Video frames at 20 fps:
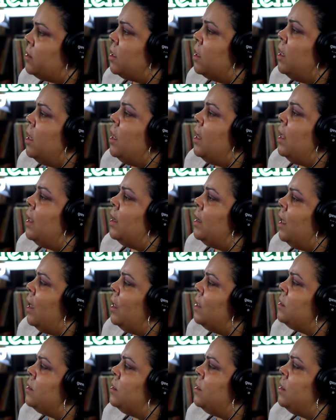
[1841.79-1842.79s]

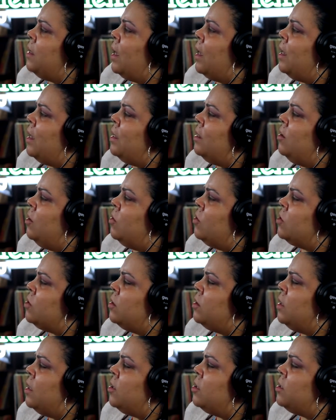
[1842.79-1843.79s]

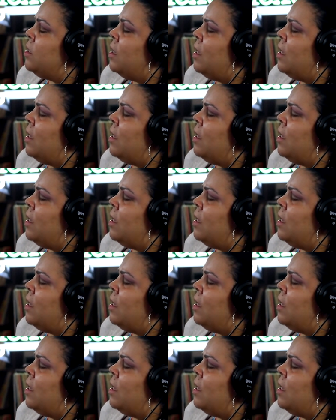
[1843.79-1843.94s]
So there's